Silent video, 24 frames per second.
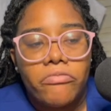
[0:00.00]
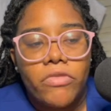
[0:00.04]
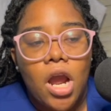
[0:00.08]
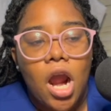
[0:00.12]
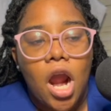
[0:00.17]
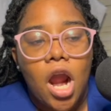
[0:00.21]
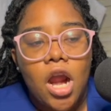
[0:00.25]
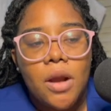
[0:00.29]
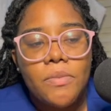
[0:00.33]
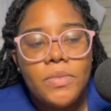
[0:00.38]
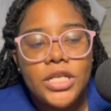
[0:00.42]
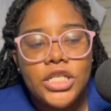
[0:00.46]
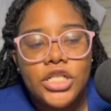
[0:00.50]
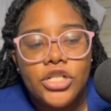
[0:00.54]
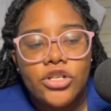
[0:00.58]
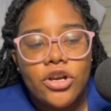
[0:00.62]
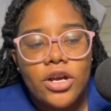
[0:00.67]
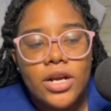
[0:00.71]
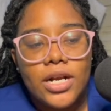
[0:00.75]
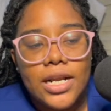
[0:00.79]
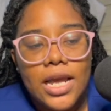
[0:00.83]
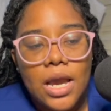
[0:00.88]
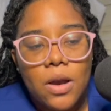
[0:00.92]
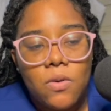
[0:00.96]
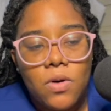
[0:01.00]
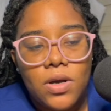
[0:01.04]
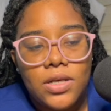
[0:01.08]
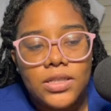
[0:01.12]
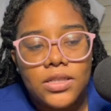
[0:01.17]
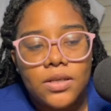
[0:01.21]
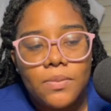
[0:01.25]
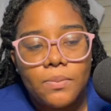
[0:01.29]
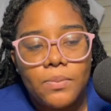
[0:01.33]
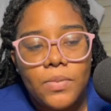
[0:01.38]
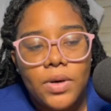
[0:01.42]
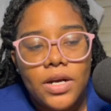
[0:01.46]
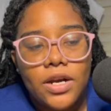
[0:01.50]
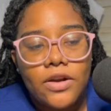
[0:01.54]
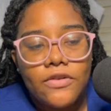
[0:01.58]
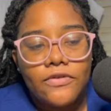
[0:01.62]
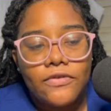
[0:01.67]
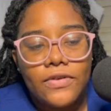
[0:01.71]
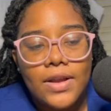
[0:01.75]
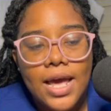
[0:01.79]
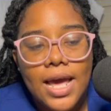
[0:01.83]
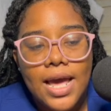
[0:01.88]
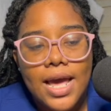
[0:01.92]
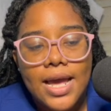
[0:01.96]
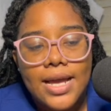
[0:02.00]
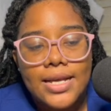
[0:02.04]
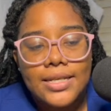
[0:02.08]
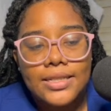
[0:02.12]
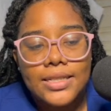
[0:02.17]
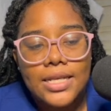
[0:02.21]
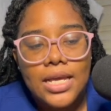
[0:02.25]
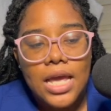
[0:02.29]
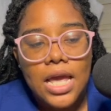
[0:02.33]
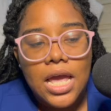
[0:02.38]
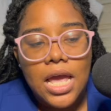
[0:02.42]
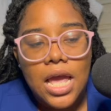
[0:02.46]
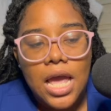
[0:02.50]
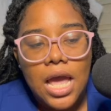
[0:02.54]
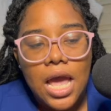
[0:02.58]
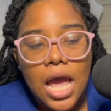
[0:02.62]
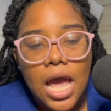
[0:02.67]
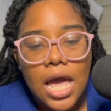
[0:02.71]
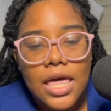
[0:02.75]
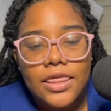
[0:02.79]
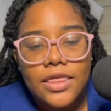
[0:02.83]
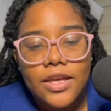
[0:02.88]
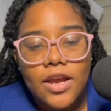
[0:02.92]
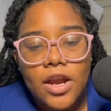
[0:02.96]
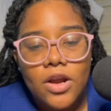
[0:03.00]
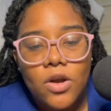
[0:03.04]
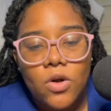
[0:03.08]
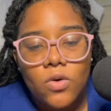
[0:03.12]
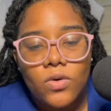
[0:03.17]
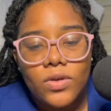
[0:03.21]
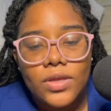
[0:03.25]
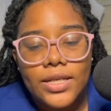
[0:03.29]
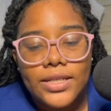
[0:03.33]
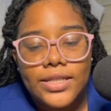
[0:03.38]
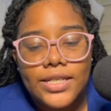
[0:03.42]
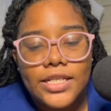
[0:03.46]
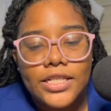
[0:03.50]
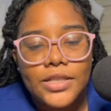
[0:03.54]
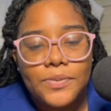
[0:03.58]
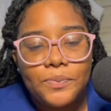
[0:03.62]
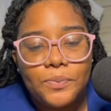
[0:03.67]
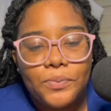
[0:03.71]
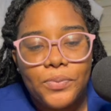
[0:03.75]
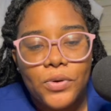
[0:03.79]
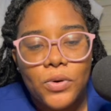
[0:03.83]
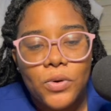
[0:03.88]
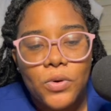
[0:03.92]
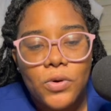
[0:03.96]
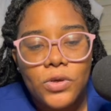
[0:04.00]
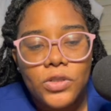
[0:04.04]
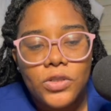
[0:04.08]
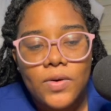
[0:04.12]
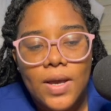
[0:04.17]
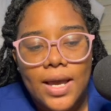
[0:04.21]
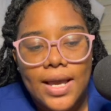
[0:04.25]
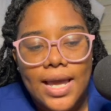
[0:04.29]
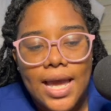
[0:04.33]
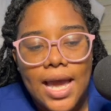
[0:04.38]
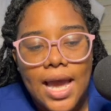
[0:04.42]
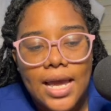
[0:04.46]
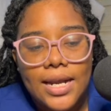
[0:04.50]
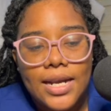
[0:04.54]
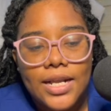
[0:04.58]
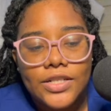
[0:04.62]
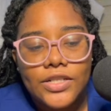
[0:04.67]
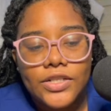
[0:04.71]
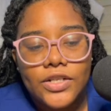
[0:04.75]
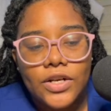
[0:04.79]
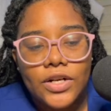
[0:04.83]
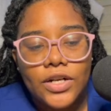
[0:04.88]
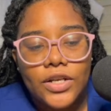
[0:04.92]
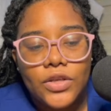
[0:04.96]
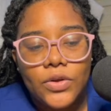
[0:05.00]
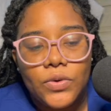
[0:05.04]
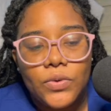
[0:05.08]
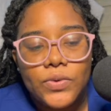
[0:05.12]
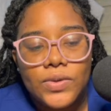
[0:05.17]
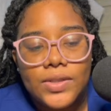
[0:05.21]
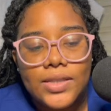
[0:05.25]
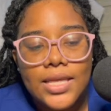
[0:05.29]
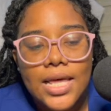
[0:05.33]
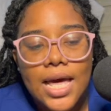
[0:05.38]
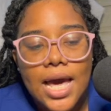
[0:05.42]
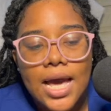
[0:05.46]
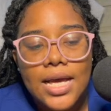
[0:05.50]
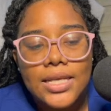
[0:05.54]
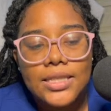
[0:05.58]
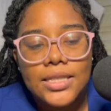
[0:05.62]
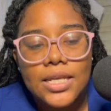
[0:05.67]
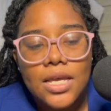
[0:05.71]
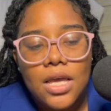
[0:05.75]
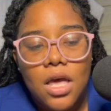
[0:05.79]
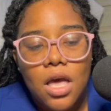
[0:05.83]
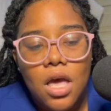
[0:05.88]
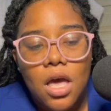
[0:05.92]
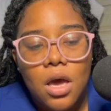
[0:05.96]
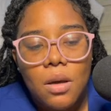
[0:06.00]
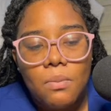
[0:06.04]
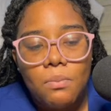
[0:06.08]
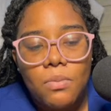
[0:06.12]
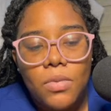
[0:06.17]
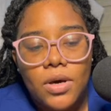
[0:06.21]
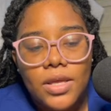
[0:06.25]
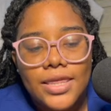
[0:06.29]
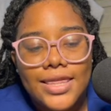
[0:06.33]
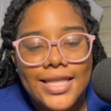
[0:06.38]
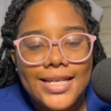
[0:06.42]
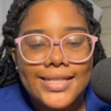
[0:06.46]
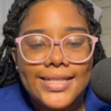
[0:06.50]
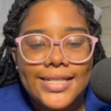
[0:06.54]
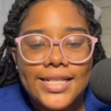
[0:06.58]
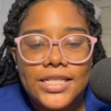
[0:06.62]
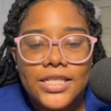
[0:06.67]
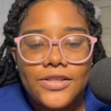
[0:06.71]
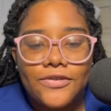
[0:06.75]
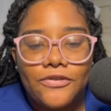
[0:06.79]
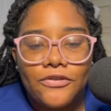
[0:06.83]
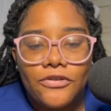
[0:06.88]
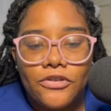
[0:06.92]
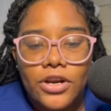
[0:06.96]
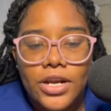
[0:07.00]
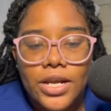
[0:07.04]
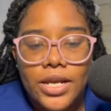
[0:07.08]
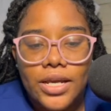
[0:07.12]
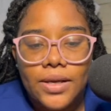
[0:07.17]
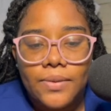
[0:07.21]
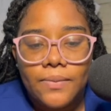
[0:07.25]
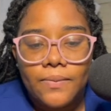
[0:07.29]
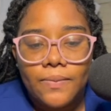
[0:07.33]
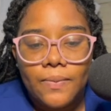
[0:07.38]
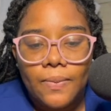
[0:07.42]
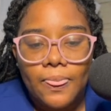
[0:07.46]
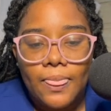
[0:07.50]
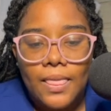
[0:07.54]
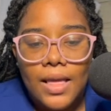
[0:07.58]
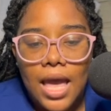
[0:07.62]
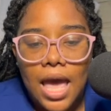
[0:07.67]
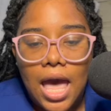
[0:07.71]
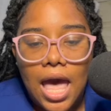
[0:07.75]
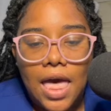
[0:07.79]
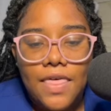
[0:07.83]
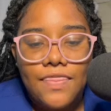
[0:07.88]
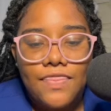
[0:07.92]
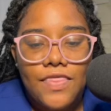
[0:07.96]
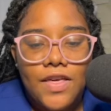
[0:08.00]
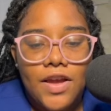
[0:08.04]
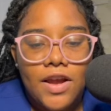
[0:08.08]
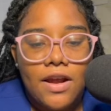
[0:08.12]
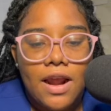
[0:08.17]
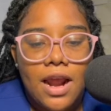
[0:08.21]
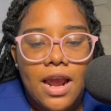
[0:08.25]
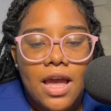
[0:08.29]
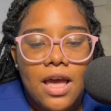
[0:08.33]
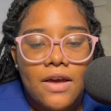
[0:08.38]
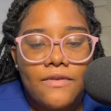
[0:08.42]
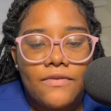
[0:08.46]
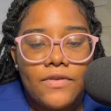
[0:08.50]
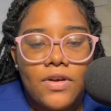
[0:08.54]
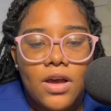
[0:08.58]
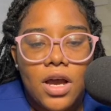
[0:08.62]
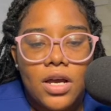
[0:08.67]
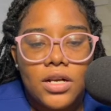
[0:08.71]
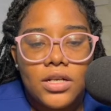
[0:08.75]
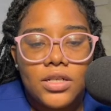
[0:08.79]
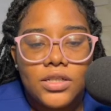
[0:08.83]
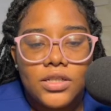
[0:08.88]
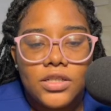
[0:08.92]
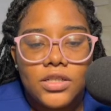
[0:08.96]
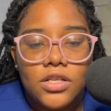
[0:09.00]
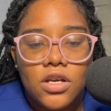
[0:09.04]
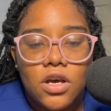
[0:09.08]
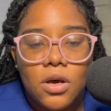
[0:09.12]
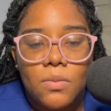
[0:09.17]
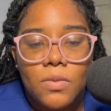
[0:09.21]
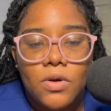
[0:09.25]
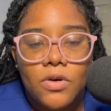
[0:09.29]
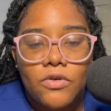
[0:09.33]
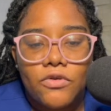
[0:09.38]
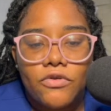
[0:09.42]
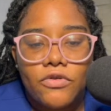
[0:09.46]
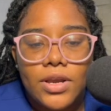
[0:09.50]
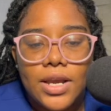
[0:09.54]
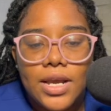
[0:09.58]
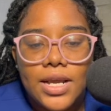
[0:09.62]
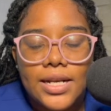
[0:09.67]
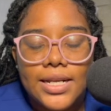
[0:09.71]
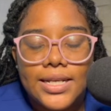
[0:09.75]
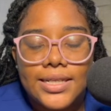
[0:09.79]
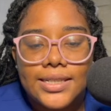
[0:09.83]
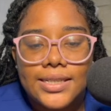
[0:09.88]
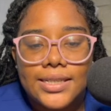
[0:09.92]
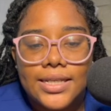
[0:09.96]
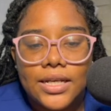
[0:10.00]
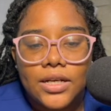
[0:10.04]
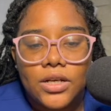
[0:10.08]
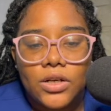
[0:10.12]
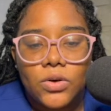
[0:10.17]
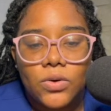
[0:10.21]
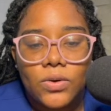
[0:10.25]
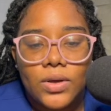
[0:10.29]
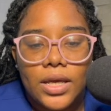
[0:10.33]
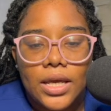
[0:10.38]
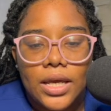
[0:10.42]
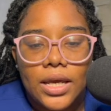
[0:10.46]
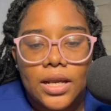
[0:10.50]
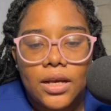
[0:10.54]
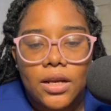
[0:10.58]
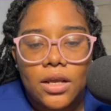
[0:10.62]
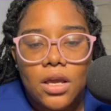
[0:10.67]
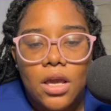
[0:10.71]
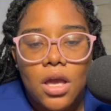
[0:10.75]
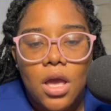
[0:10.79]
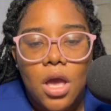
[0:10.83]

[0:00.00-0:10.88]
Arbitrarily, I want some butterflies, and there I go. This is pro, so I can't necessarily use that, but this is free, and there I have gotten some realistic looking